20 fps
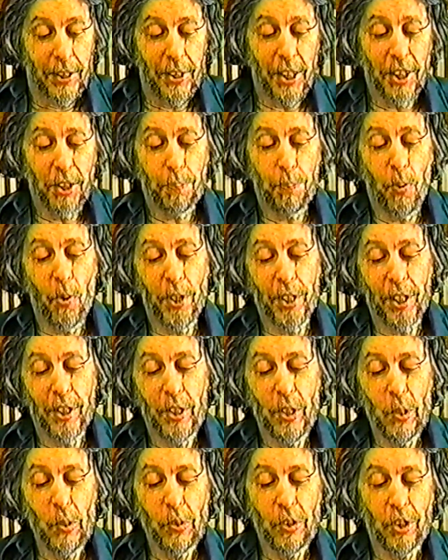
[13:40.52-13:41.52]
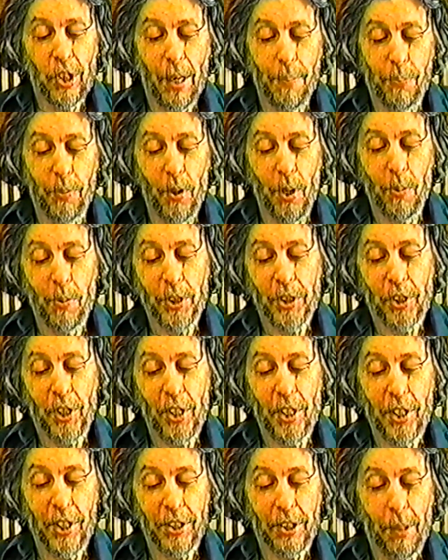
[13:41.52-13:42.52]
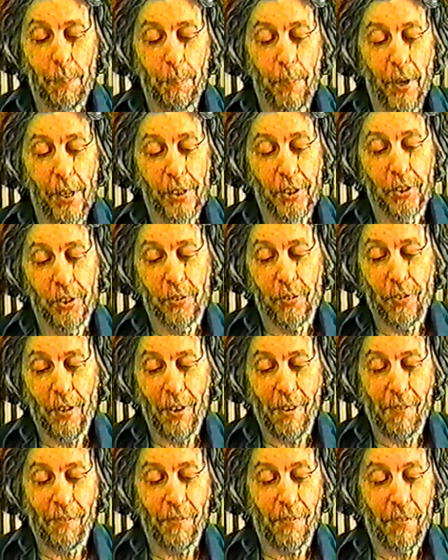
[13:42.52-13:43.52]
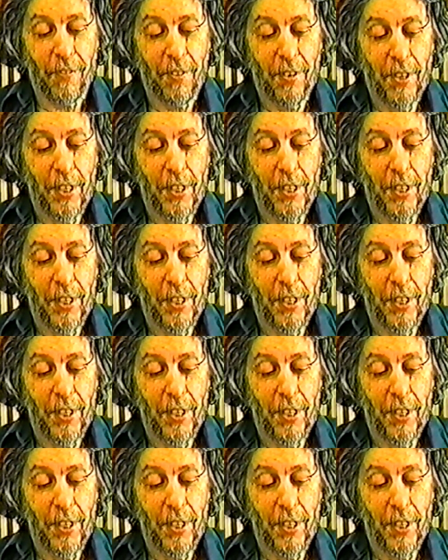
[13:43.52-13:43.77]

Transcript: At this point, a huge uproar was heard at the punch trough,